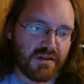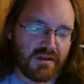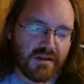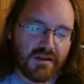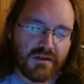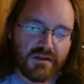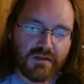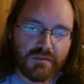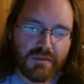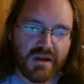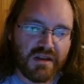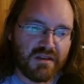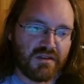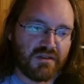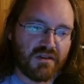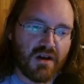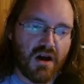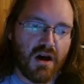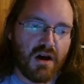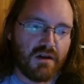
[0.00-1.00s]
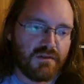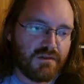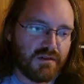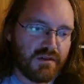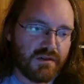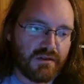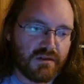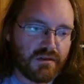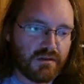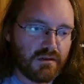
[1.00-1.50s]
They could just pay this off.
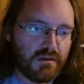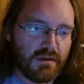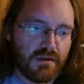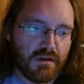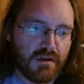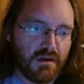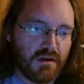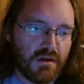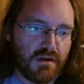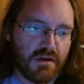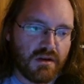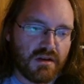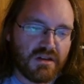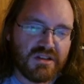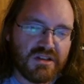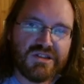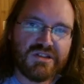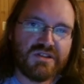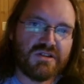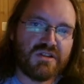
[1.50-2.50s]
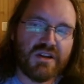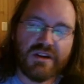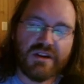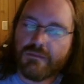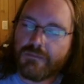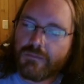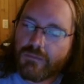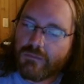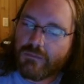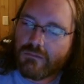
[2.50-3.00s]
It's just like,
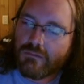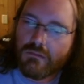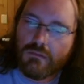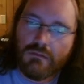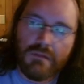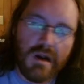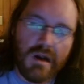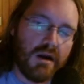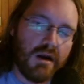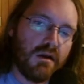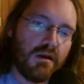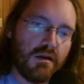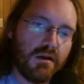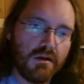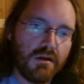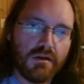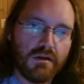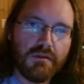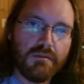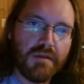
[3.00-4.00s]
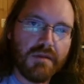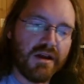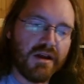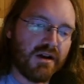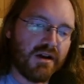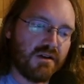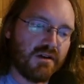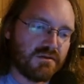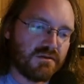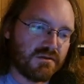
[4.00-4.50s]
meh, pay it
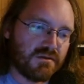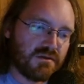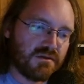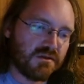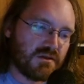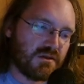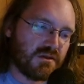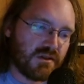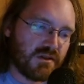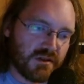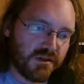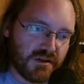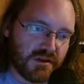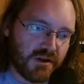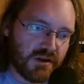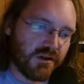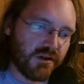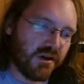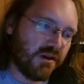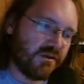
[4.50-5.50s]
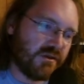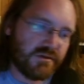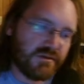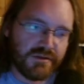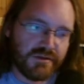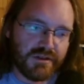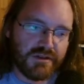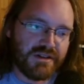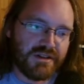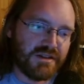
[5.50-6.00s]
off. Get rid of it.
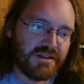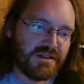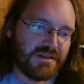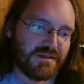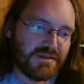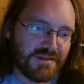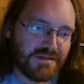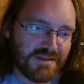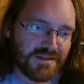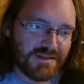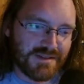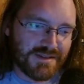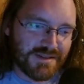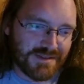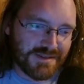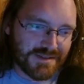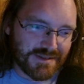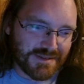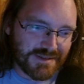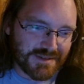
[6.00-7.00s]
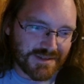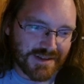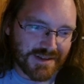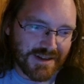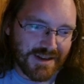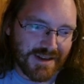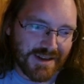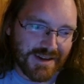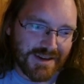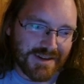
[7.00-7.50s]
We don't need it.
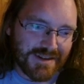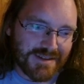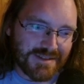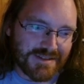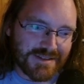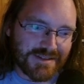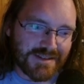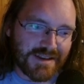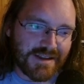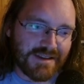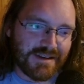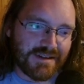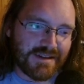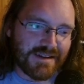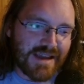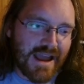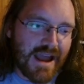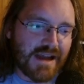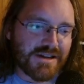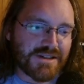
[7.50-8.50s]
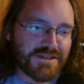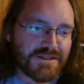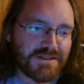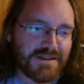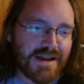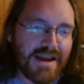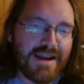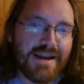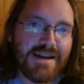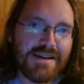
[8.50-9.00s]
Just look at that. The cash
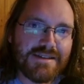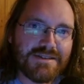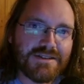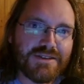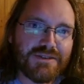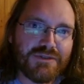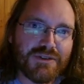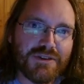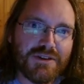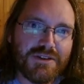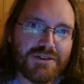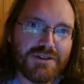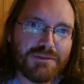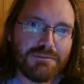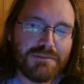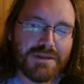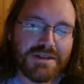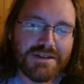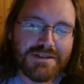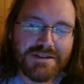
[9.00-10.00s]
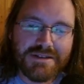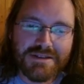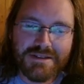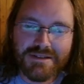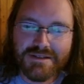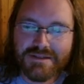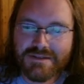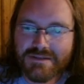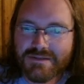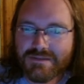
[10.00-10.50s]
on hand's over $100
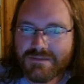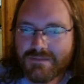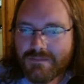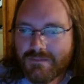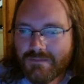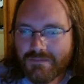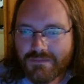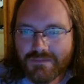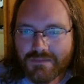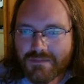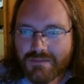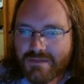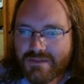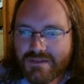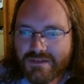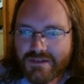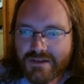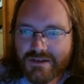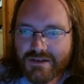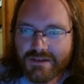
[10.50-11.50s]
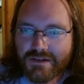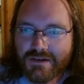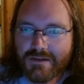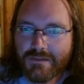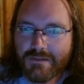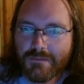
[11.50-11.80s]
billion. Silly.